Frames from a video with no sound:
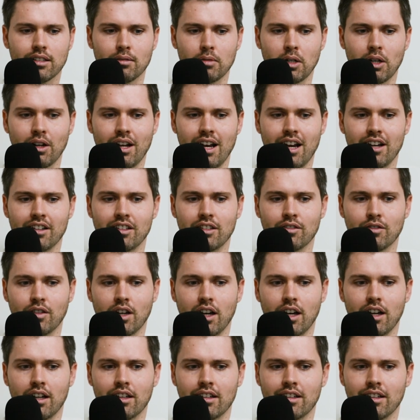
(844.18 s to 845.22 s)
about how you've
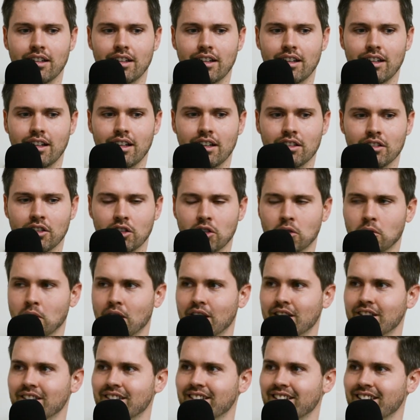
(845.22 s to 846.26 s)
got a little
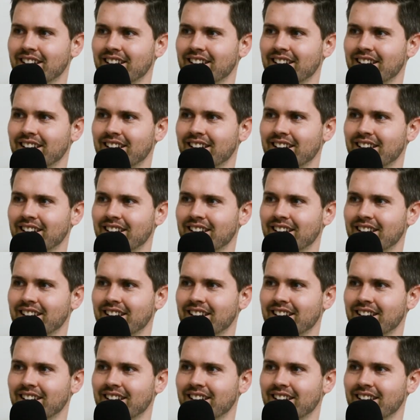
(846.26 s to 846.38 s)
one.